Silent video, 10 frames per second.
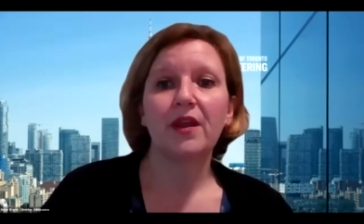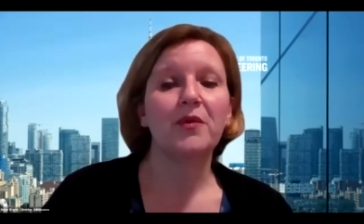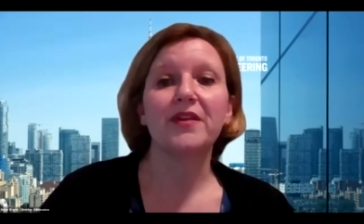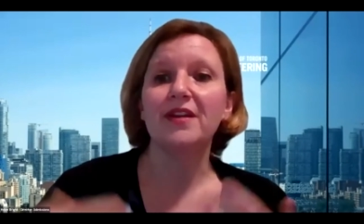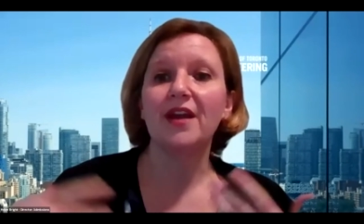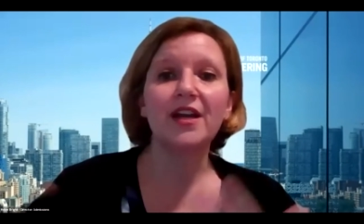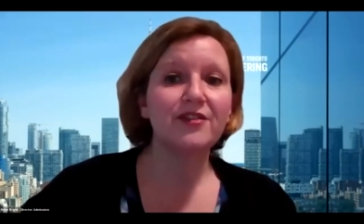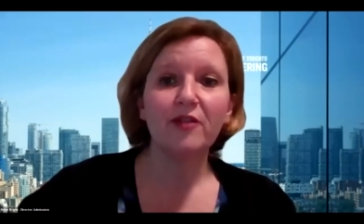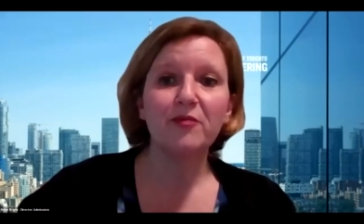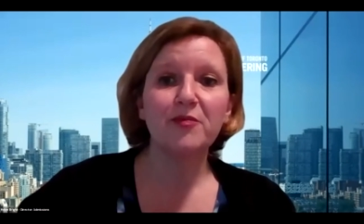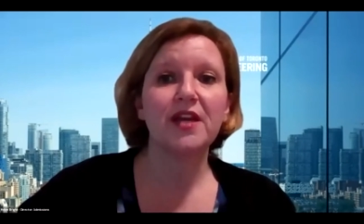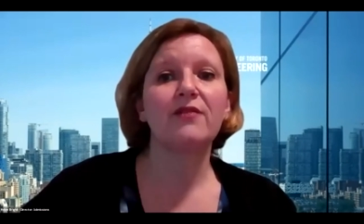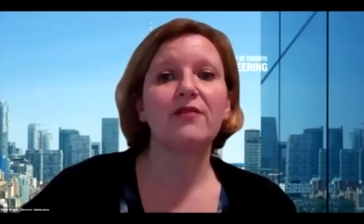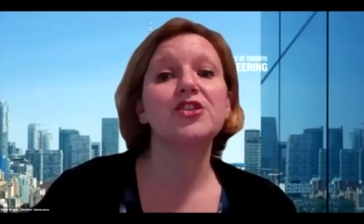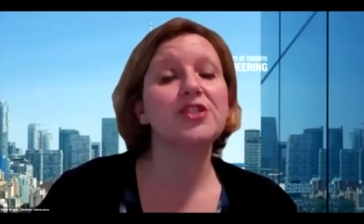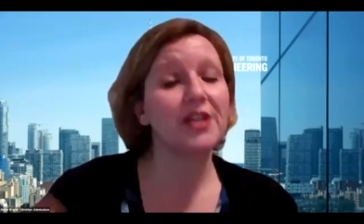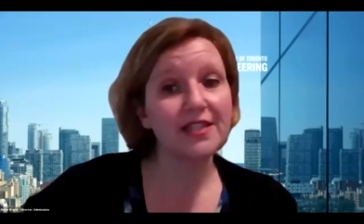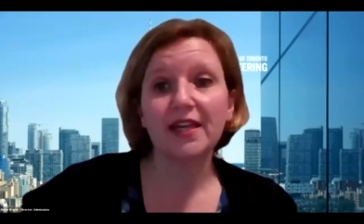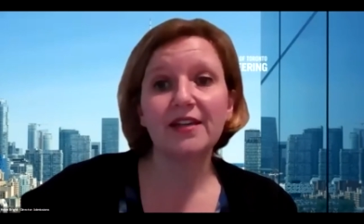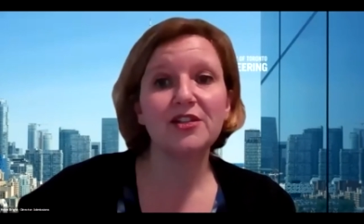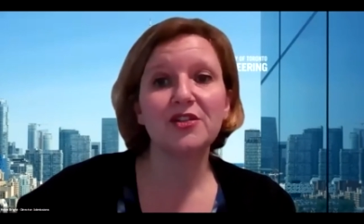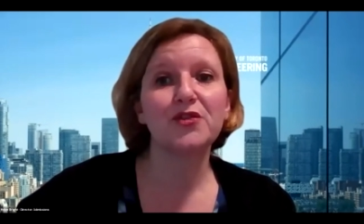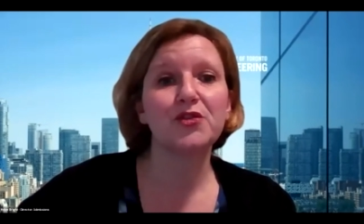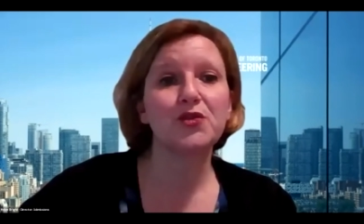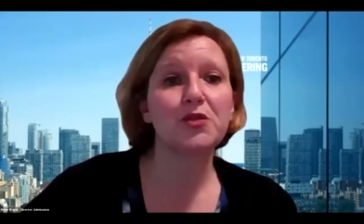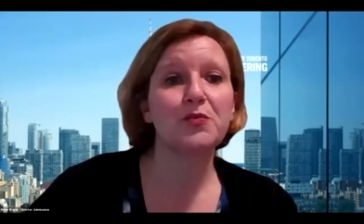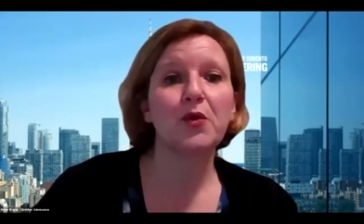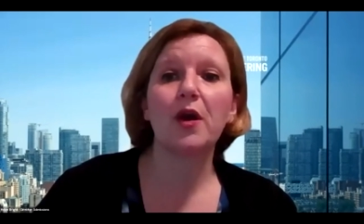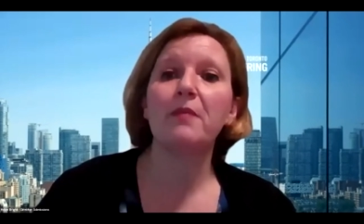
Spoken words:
with a 95% average doesn't get into their first choice program,